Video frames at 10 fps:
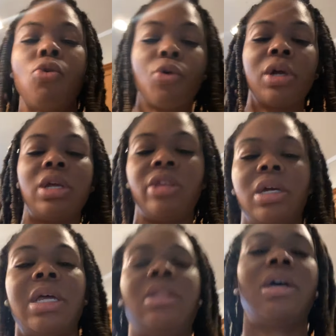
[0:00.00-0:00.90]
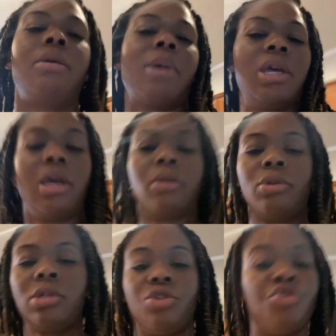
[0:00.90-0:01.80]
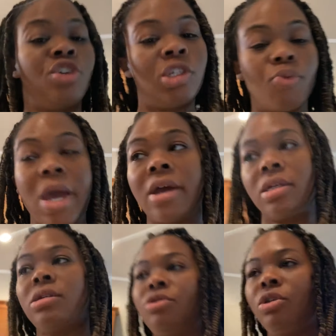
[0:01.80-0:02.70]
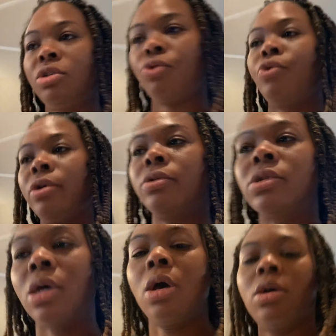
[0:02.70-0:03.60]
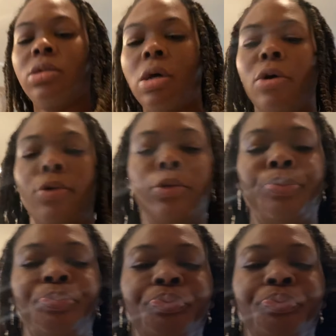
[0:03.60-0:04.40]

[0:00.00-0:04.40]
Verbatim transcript: or anything like that in my candles. It's just wax and just oils. So